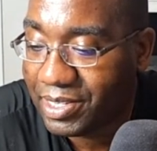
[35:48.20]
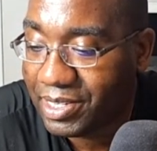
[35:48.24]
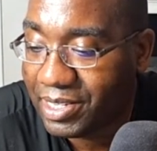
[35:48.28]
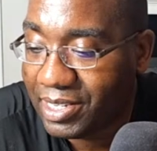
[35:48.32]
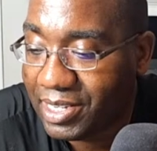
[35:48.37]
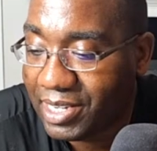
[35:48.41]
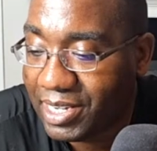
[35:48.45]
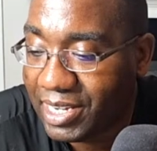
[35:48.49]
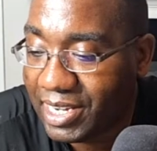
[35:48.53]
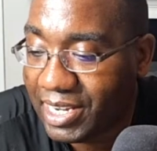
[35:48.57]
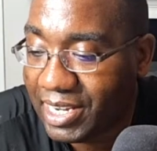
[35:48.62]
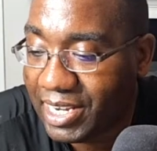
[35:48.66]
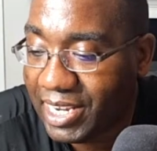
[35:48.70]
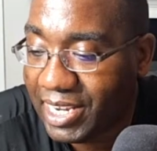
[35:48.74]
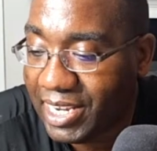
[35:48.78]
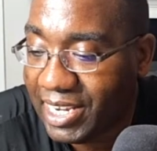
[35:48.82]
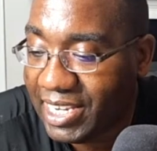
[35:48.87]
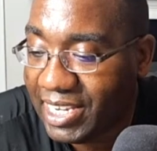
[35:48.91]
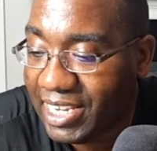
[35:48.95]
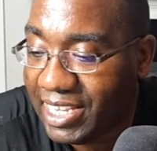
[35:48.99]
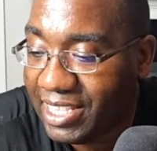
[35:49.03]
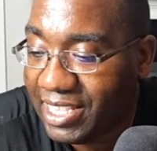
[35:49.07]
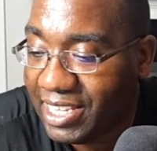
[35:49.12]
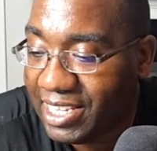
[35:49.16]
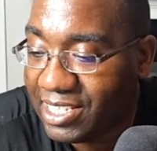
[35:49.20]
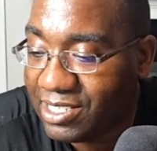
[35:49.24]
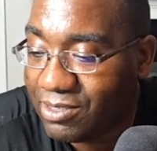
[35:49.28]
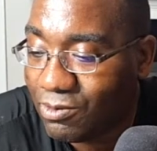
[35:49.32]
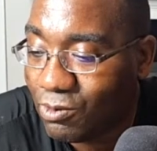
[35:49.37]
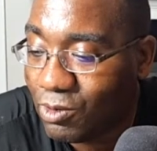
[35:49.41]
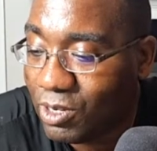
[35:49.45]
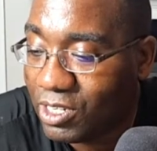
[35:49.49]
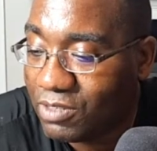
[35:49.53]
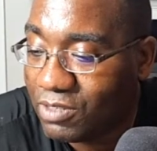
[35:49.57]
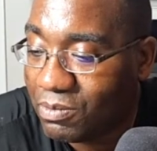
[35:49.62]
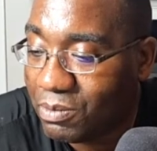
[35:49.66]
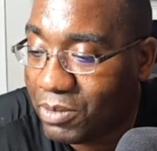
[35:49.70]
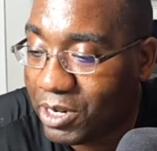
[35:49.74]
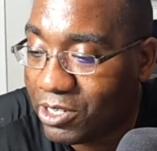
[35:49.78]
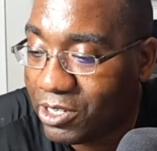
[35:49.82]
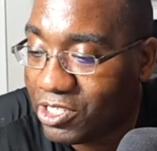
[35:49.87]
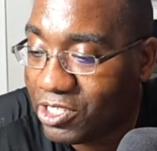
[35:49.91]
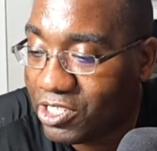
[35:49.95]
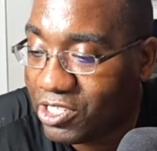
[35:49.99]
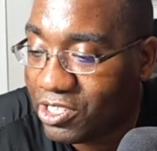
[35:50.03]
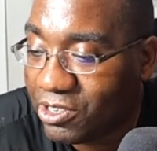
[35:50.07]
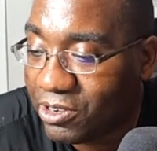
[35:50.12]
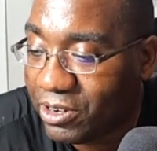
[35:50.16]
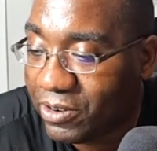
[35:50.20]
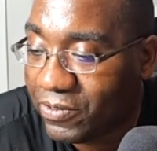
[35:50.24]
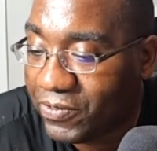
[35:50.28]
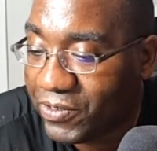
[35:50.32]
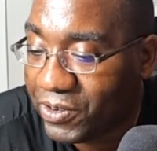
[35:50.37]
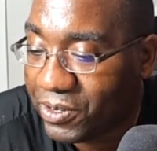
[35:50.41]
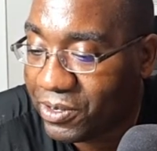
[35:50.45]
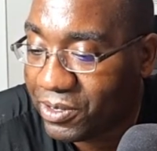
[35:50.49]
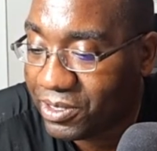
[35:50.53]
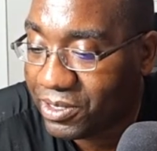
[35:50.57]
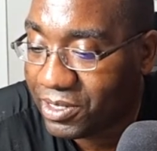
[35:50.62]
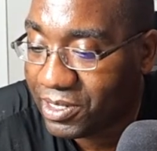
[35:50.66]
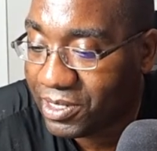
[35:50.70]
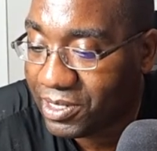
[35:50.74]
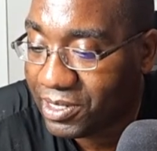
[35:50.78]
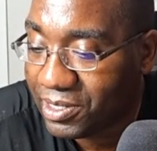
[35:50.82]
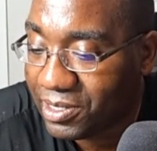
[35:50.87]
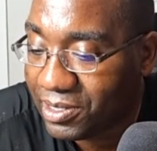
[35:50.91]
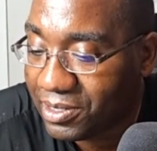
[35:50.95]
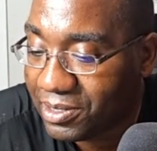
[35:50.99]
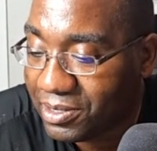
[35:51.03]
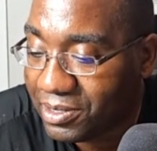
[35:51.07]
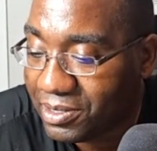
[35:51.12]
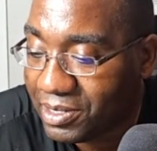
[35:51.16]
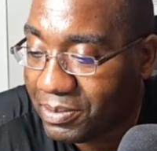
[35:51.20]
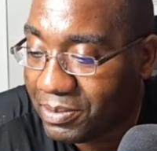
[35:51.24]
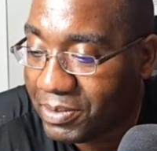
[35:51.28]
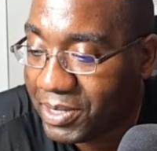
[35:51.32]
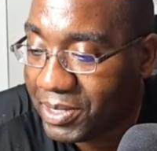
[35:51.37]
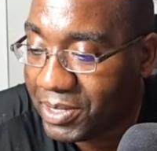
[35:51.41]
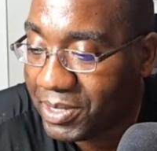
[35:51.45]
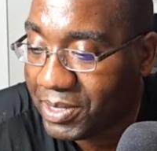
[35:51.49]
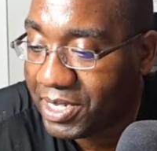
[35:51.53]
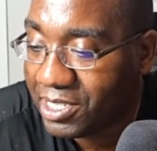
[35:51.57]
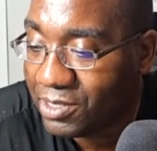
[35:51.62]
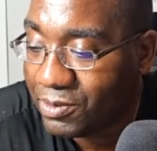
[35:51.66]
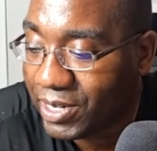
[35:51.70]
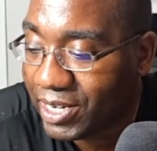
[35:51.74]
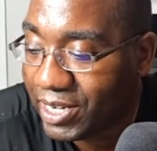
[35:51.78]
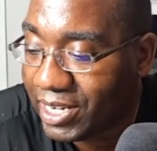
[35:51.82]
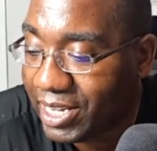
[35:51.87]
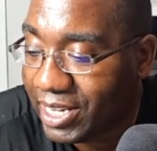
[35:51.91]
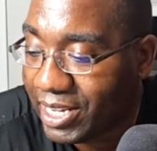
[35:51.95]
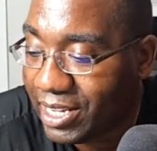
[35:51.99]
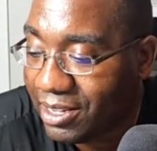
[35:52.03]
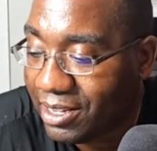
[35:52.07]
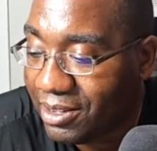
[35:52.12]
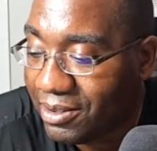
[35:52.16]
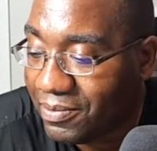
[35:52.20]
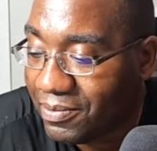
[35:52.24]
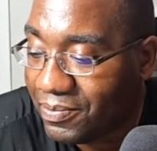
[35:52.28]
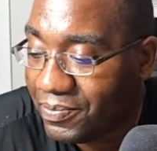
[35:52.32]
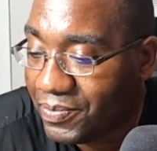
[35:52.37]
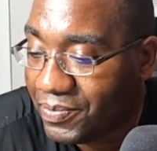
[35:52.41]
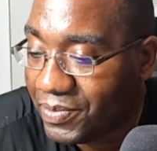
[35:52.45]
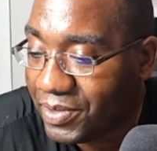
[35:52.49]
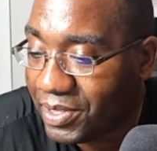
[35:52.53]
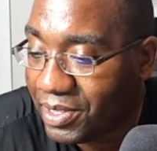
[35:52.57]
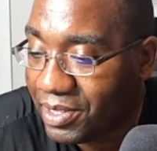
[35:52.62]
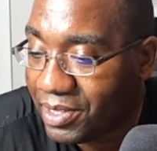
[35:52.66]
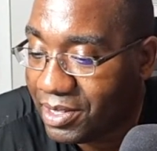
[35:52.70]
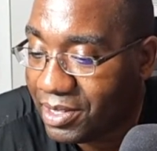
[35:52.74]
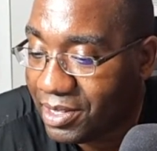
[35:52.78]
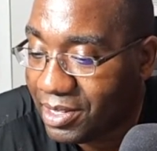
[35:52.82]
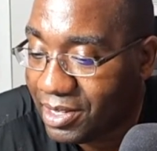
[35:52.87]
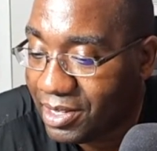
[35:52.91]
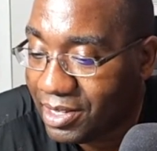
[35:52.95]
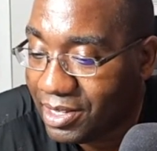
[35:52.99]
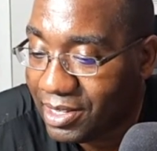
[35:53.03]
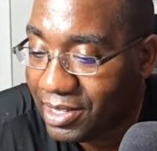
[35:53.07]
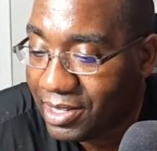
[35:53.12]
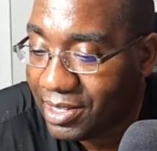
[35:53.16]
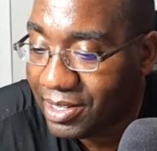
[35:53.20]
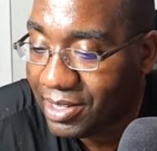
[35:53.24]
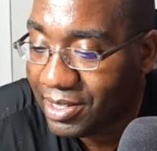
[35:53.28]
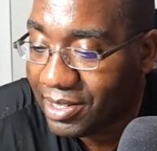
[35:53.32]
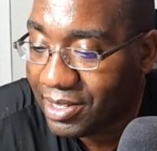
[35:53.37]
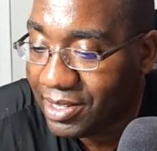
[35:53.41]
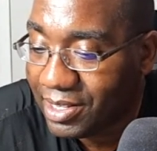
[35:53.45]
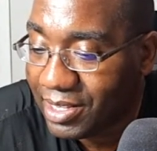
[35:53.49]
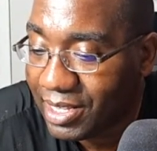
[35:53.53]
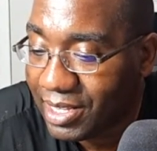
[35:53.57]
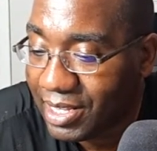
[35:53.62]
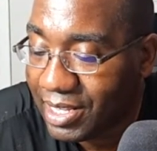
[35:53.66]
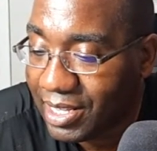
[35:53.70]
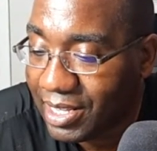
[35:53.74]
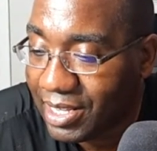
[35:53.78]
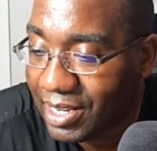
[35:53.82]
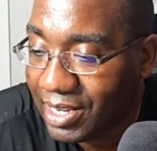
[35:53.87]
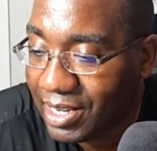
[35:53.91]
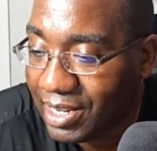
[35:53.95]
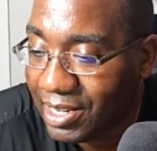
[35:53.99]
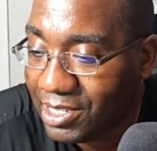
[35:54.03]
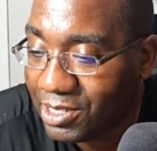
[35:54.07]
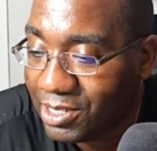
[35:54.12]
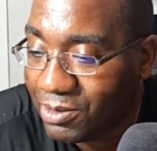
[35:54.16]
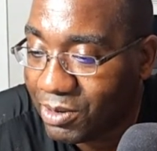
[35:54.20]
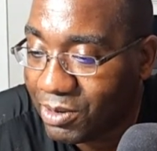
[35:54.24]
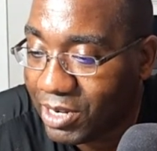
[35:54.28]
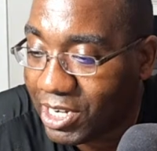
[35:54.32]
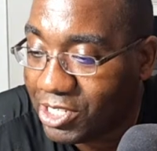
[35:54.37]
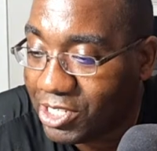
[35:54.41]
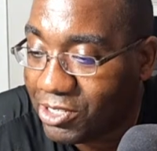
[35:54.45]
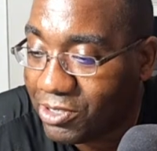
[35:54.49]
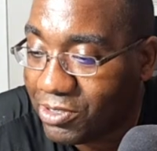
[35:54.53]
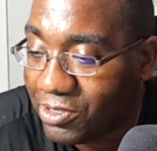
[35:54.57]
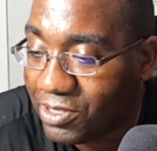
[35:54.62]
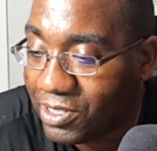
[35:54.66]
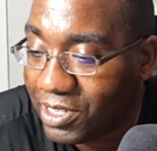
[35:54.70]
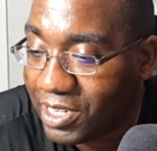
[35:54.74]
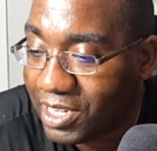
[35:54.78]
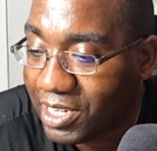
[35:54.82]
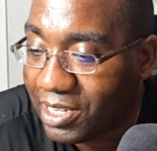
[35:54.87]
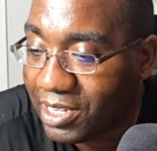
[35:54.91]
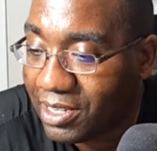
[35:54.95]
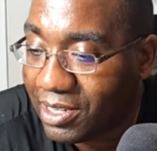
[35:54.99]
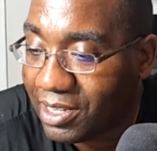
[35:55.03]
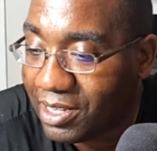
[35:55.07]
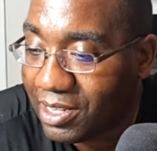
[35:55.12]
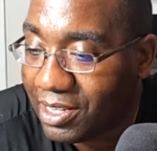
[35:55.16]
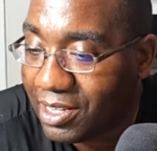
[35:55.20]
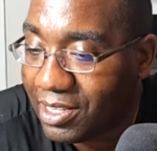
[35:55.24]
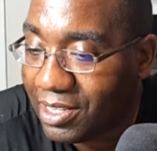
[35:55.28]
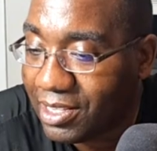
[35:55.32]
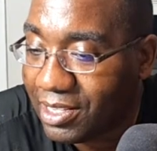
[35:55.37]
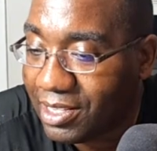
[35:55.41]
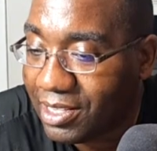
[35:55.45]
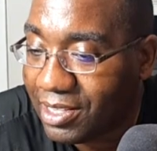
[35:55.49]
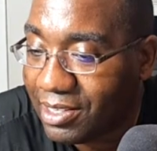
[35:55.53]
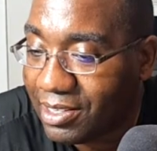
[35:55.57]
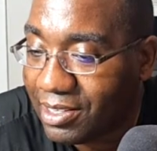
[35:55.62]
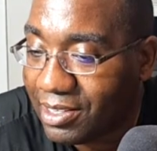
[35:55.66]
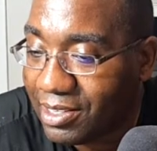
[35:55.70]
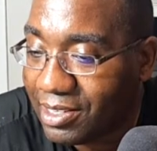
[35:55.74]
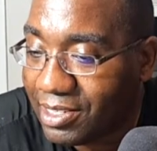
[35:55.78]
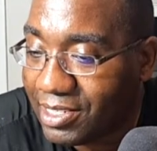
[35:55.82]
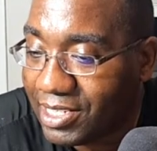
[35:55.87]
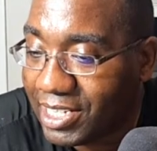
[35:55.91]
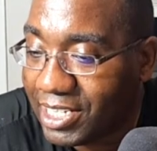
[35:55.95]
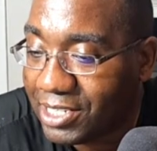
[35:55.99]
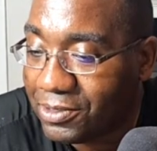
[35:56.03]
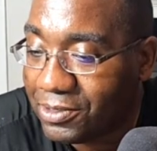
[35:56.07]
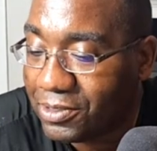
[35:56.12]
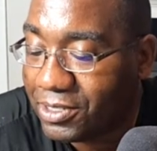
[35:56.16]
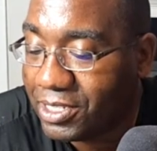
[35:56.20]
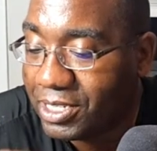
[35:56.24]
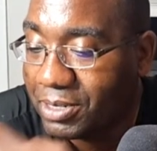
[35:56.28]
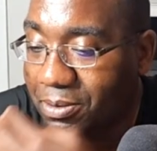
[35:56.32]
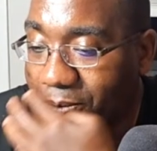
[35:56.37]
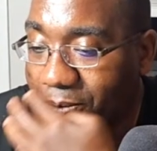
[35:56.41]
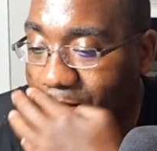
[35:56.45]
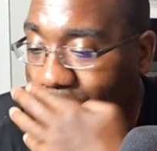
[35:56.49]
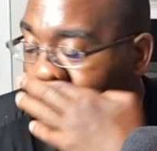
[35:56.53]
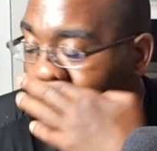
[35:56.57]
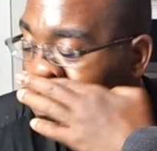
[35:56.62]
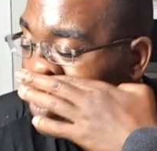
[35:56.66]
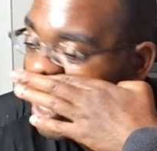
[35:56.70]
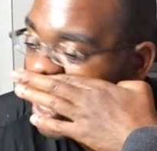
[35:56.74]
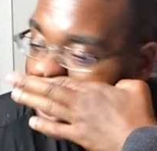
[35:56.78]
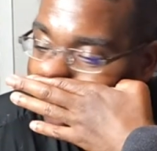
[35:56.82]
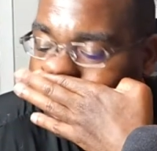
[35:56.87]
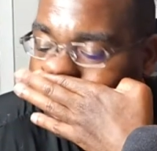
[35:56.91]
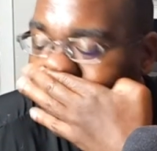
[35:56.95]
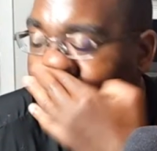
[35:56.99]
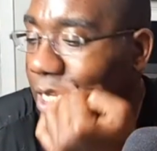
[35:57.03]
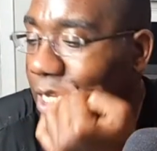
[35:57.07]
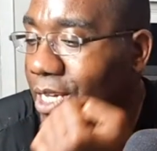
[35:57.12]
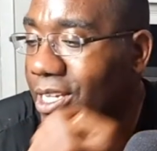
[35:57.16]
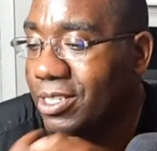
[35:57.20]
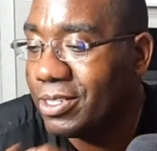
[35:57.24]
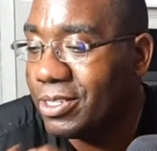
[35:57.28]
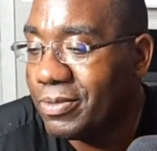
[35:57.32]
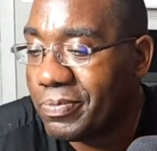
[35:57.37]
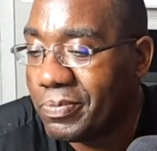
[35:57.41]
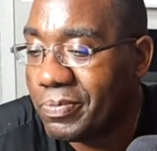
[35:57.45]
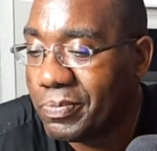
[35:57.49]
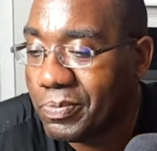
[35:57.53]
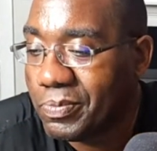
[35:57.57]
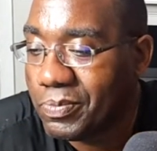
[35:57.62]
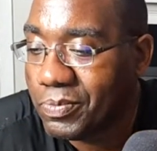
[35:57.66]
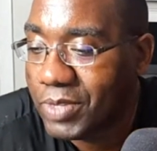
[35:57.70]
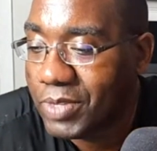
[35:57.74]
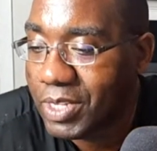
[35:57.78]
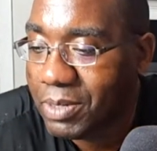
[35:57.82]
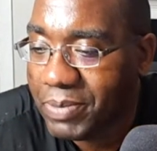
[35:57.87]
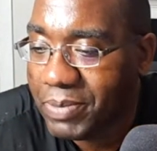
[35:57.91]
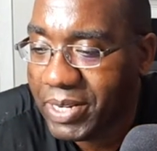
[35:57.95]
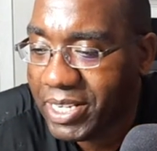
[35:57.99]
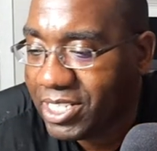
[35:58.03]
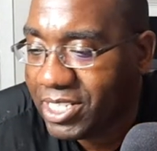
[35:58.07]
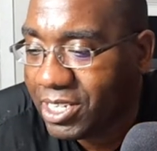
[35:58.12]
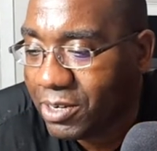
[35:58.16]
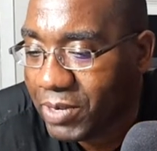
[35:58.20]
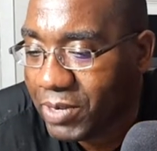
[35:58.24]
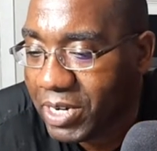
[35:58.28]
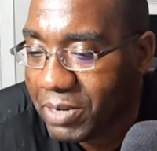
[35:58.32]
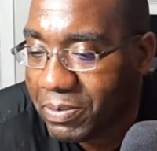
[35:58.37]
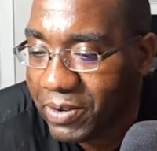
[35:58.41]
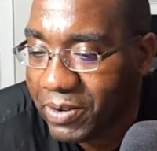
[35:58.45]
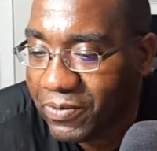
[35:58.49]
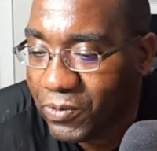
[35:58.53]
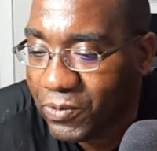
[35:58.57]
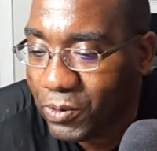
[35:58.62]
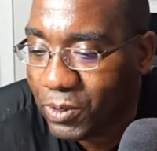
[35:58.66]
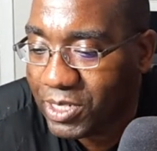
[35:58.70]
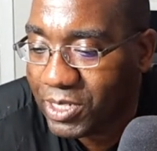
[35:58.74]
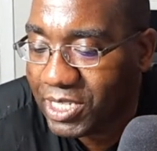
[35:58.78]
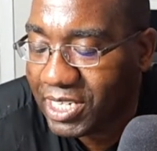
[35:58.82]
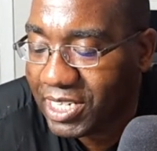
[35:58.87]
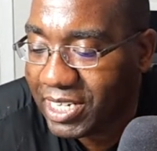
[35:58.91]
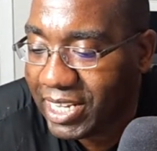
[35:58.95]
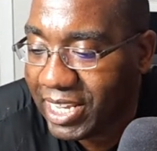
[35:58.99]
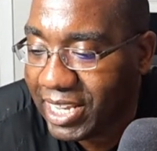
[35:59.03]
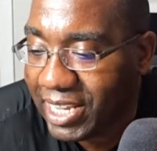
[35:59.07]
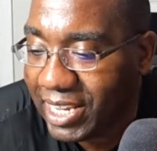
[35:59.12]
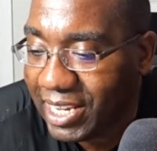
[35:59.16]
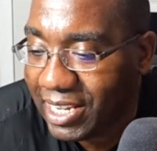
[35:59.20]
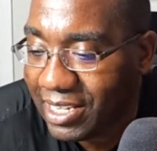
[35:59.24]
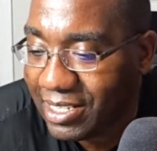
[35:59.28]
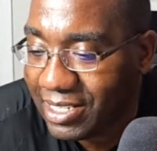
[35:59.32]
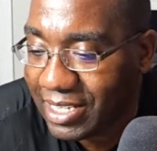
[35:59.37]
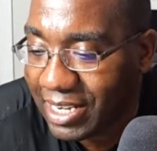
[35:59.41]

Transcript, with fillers: And he did this on what, March 31st. I'm looking at this right now. Uh, it's an interesting, uh, it's an interesting podcast, but it's already been 14 days.